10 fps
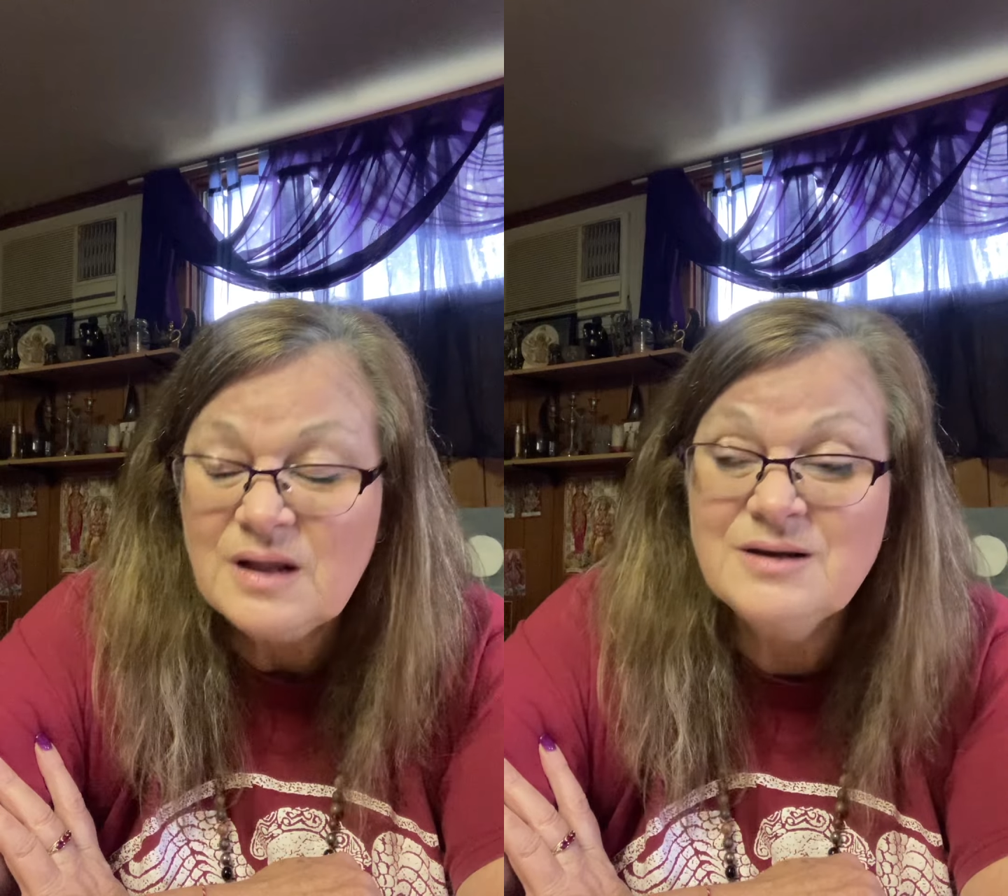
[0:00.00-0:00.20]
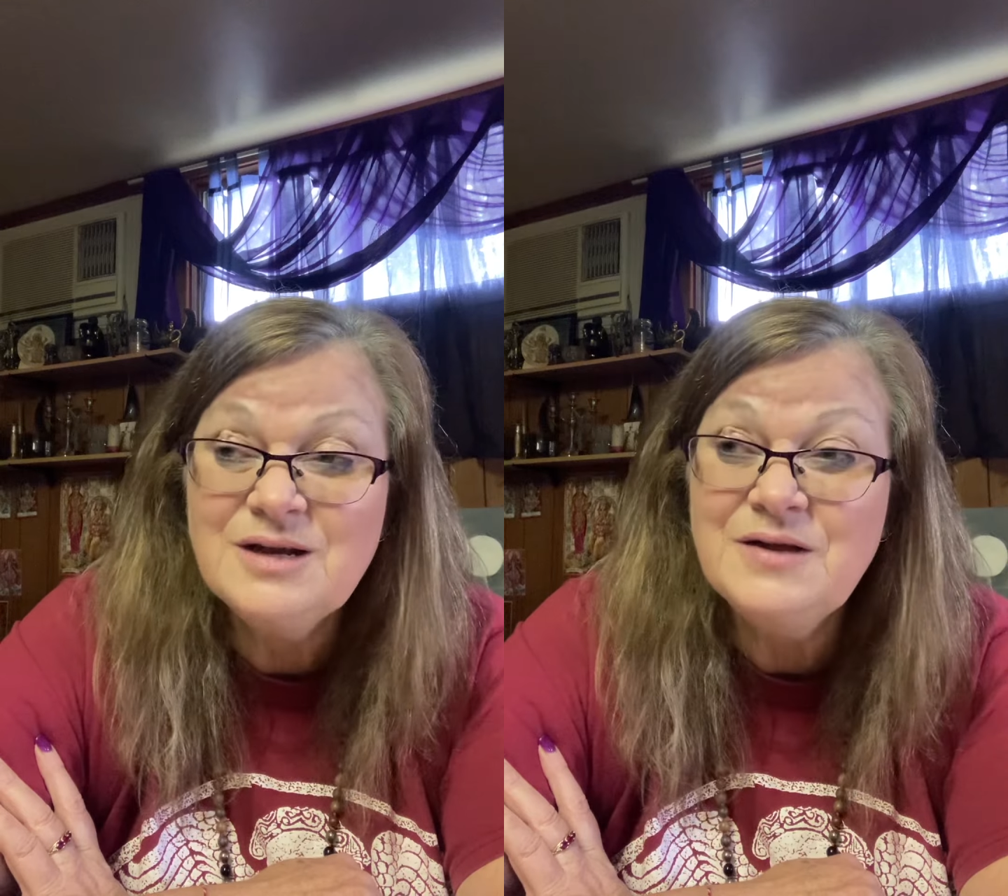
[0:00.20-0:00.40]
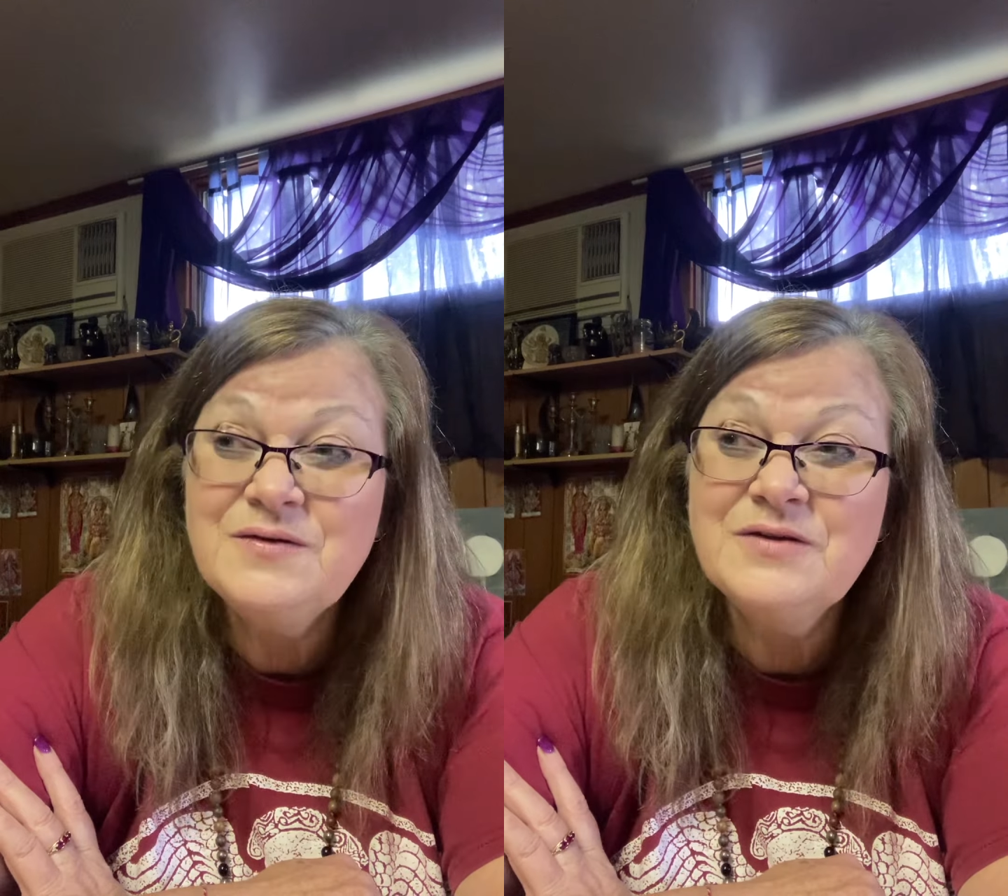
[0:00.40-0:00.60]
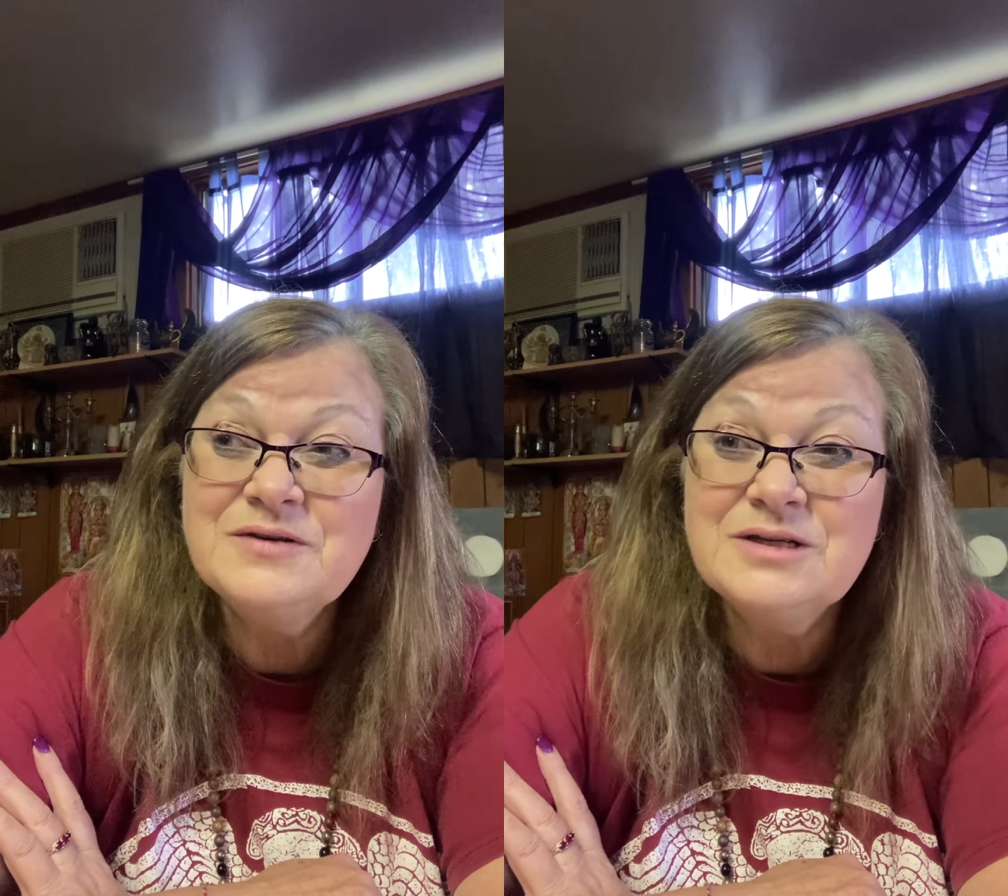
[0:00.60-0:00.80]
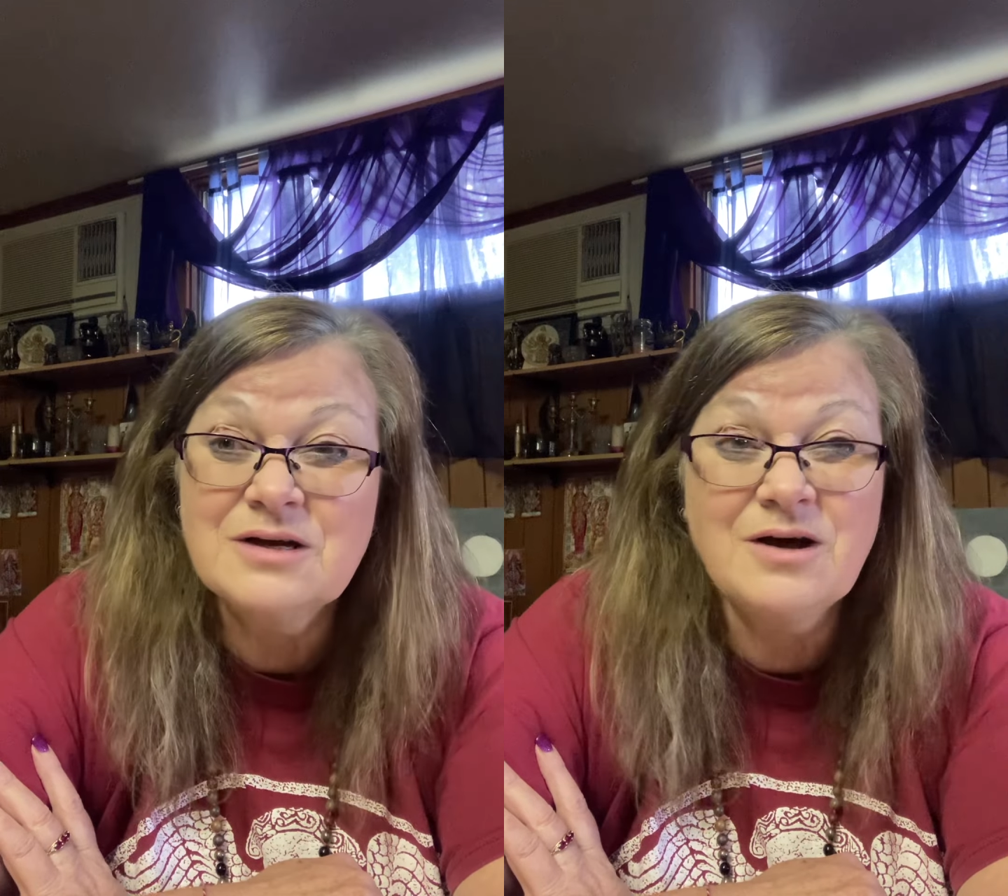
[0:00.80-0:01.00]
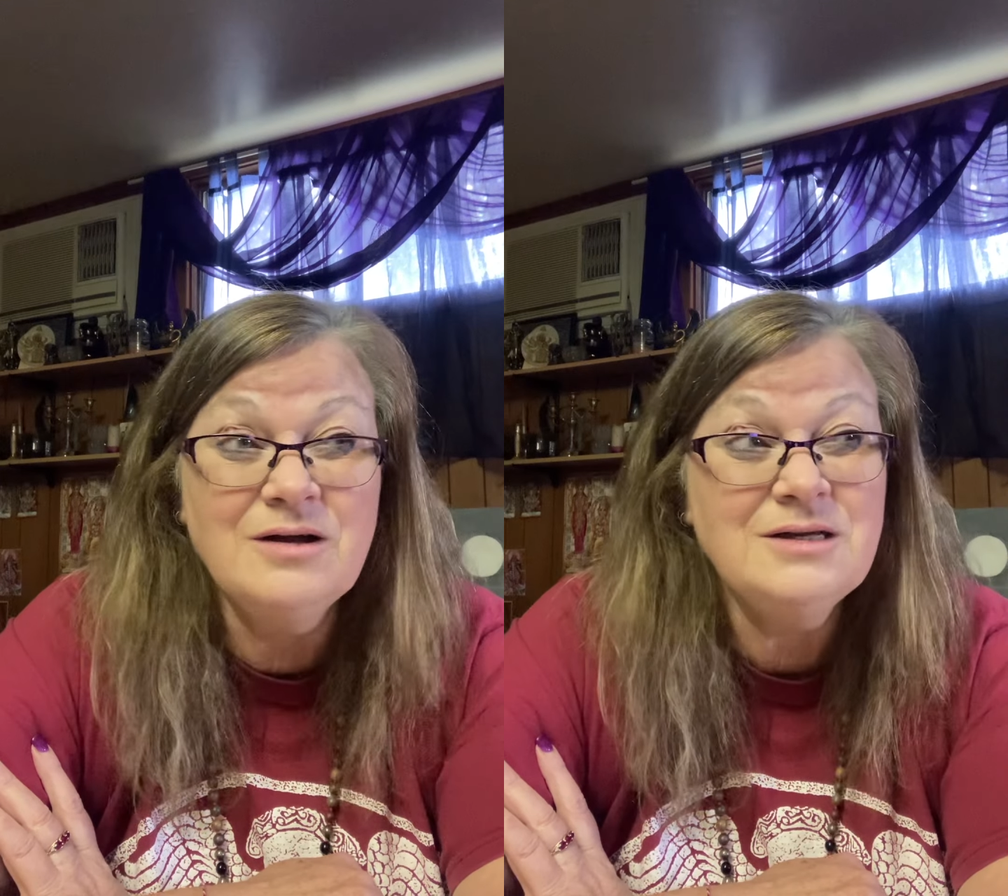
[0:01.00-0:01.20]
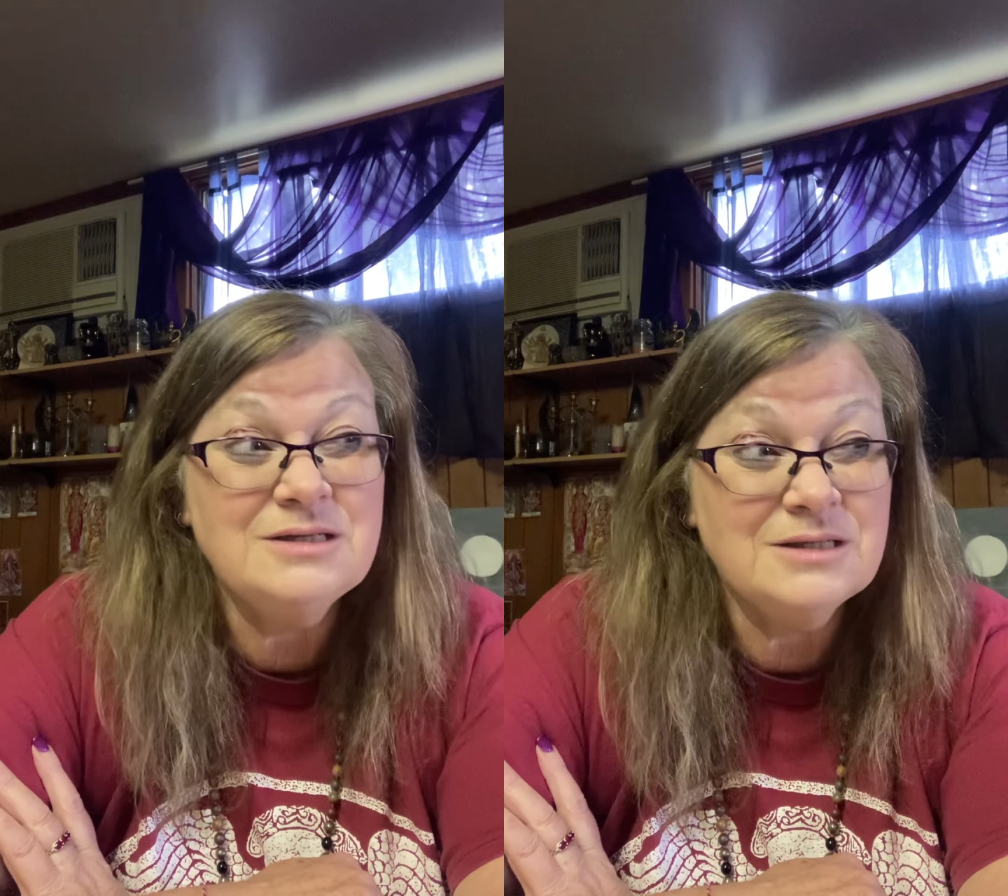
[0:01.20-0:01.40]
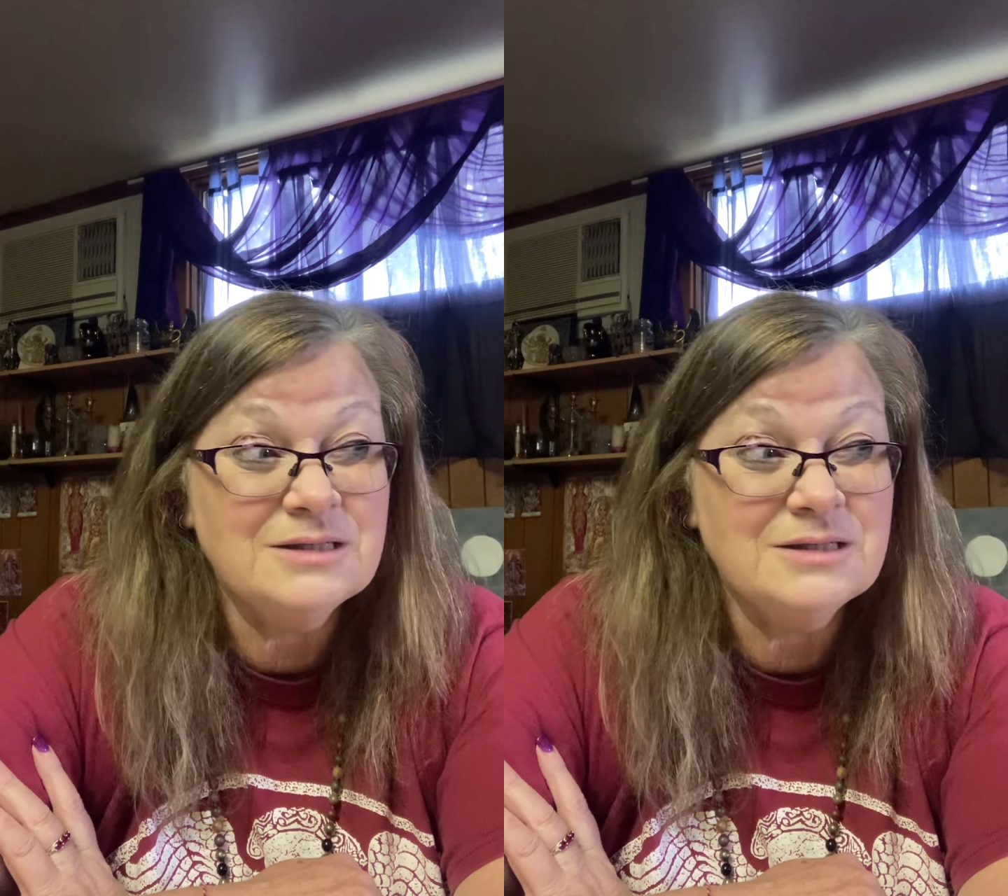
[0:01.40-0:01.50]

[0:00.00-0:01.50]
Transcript: I don't even know if it's psychology,